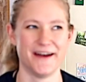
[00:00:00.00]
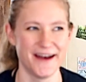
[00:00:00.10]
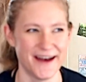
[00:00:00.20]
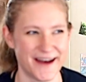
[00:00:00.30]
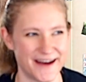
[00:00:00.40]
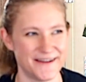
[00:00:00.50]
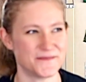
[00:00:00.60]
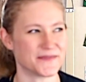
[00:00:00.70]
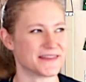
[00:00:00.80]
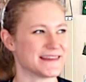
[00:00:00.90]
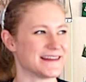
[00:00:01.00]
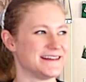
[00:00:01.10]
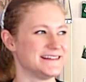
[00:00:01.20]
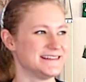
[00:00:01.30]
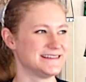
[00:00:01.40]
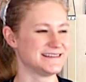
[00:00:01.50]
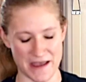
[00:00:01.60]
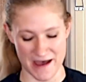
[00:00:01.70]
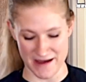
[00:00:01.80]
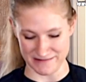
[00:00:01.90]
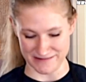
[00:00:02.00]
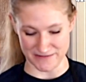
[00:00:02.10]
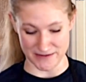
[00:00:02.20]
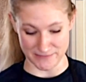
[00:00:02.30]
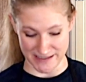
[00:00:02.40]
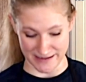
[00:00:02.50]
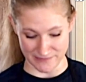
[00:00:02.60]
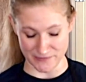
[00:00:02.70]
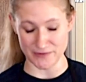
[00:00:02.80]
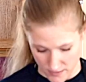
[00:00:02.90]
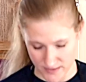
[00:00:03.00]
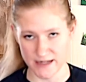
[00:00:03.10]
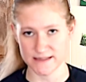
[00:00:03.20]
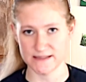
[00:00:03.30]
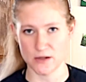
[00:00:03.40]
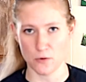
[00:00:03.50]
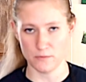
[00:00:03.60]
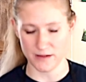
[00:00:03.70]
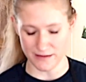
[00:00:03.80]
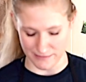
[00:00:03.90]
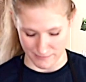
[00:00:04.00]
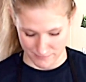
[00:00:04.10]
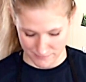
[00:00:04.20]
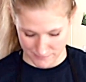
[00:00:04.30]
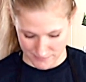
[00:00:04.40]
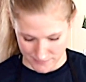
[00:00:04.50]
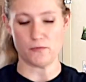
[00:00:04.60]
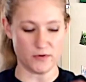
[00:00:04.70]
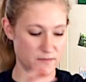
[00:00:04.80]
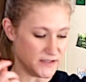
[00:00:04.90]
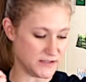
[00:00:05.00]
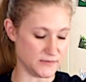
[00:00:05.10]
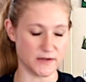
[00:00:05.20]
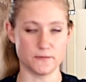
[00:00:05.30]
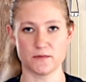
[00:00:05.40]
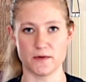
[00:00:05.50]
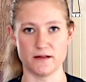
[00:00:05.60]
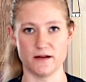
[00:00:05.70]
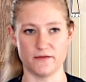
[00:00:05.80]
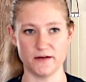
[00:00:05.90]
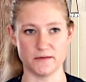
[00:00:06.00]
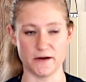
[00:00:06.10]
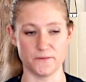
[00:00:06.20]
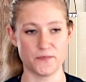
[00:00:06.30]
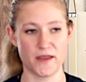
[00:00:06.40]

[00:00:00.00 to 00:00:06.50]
I don't know what I'm saying anymore. That's so mean. What am I doing with my life? I don't know.